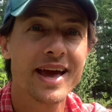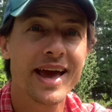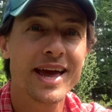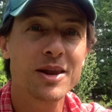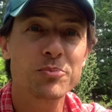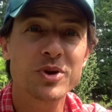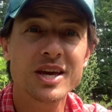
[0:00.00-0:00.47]

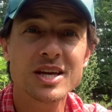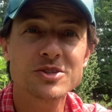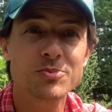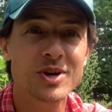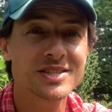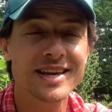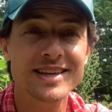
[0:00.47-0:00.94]
And it begins
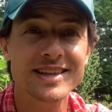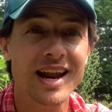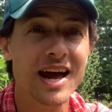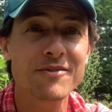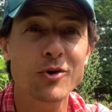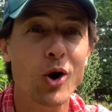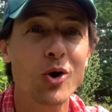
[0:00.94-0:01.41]
by saying that
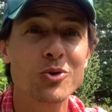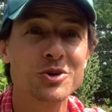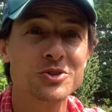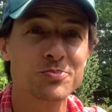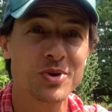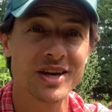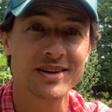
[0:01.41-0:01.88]
I've
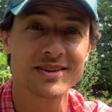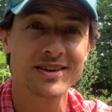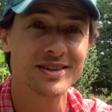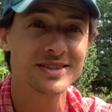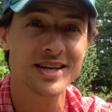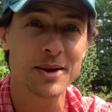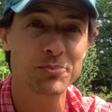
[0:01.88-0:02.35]
always been
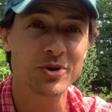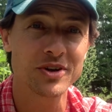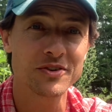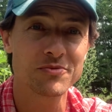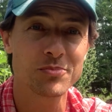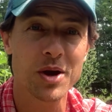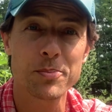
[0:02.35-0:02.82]

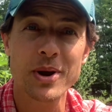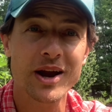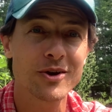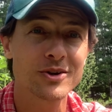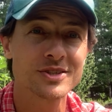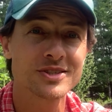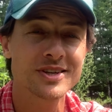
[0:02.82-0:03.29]
contemplative. My
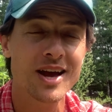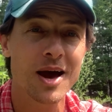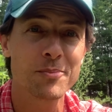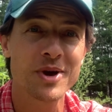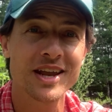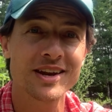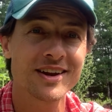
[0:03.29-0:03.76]
parents
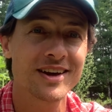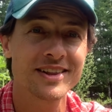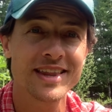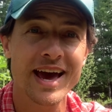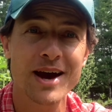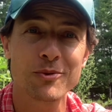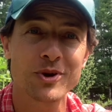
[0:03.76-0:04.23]
commented on
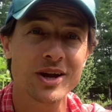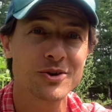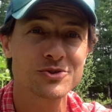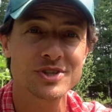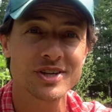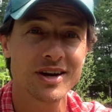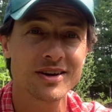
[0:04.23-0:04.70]
that when I
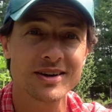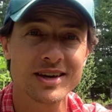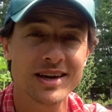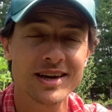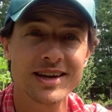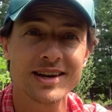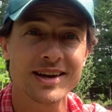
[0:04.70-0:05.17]
was a young
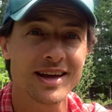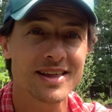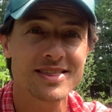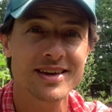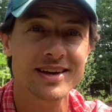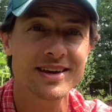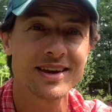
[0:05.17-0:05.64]
kid, and I
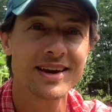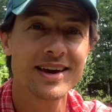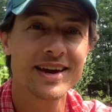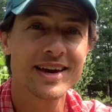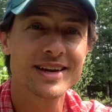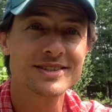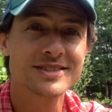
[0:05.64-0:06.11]
think
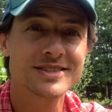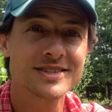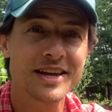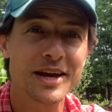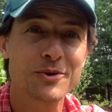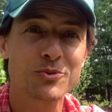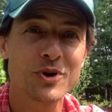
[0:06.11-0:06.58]
it's
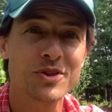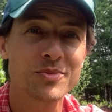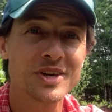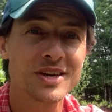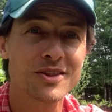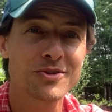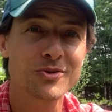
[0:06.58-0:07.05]
stayed with
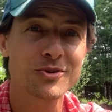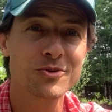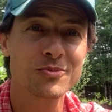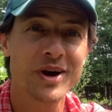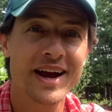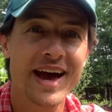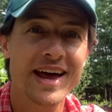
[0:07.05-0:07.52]
me through
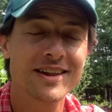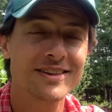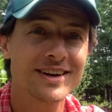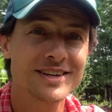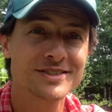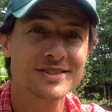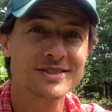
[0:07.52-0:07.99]
my
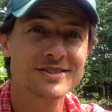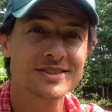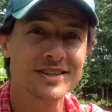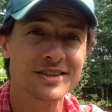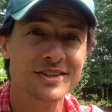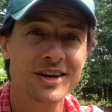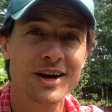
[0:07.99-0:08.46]
adolescence
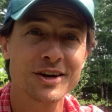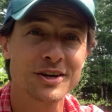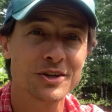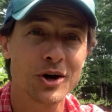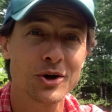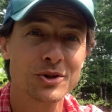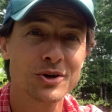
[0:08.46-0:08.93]
and young
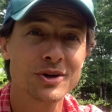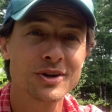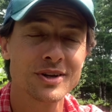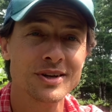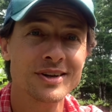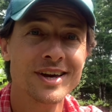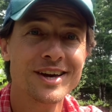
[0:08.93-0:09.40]
adulthood,
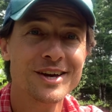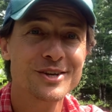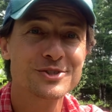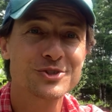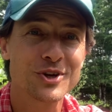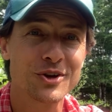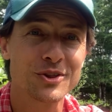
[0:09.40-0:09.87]
and
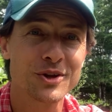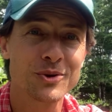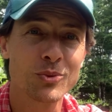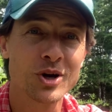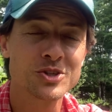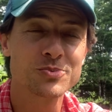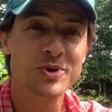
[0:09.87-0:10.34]
certainly
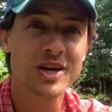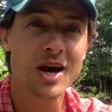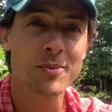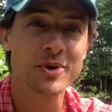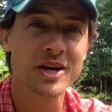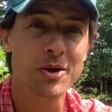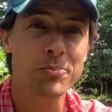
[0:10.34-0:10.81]
once
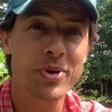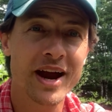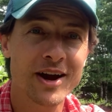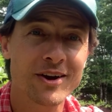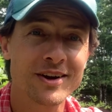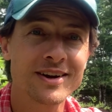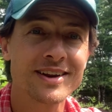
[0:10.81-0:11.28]
becoming a
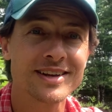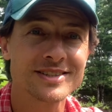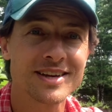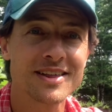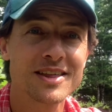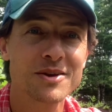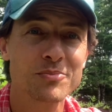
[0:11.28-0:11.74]
parent, as
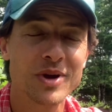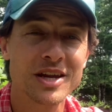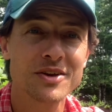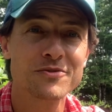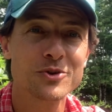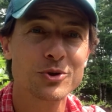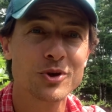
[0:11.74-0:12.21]
I think many
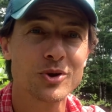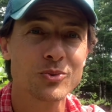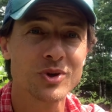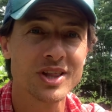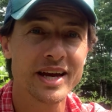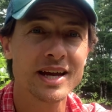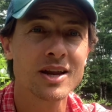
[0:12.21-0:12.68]
of you can
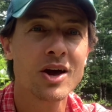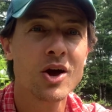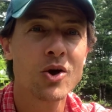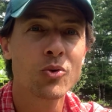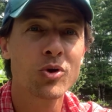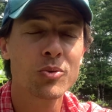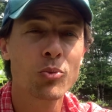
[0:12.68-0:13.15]
relate,
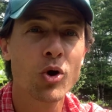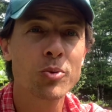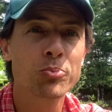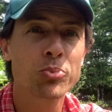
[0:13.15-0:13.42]
we're more